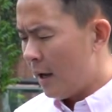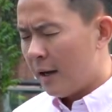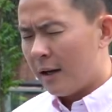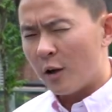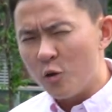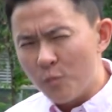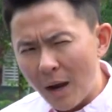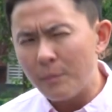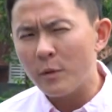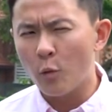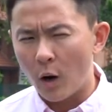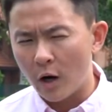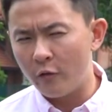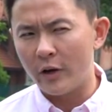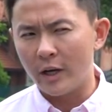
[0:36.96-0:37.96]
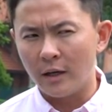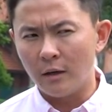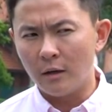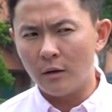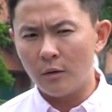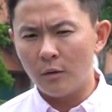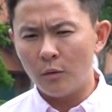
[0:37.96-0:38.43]
Now, you might be wondering,
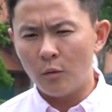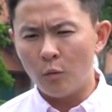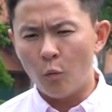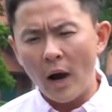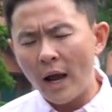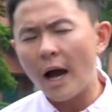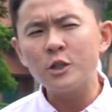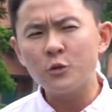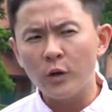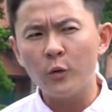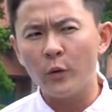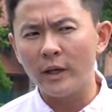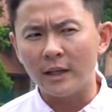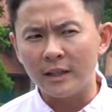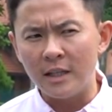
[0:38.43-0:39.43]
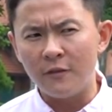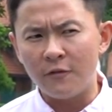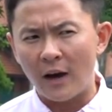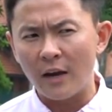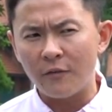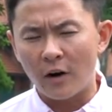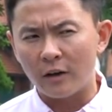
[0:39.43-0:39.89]
why aren't we doing the
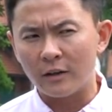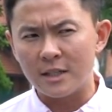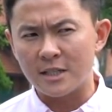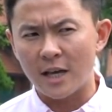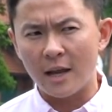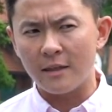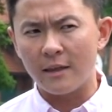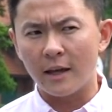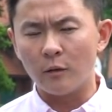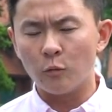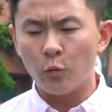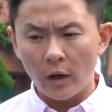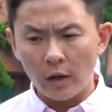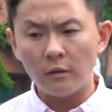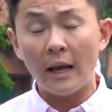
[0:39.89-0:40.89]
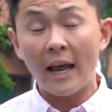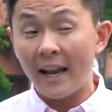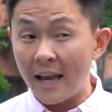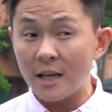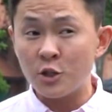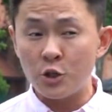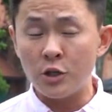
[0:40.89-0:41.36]
T5 R-Design then? Well, at
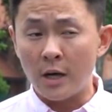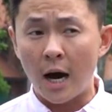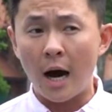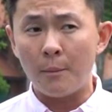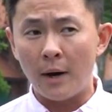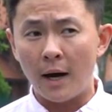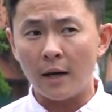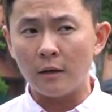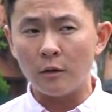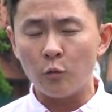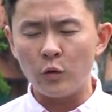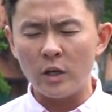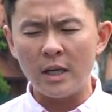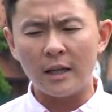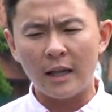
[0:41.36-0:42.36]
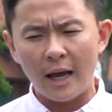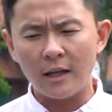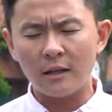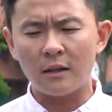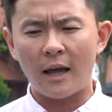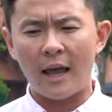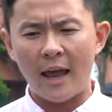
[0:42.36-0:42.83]
sgCarMart, we
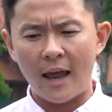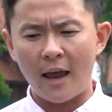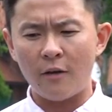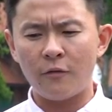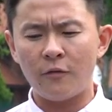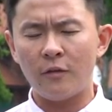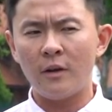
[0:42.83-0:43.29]
like to have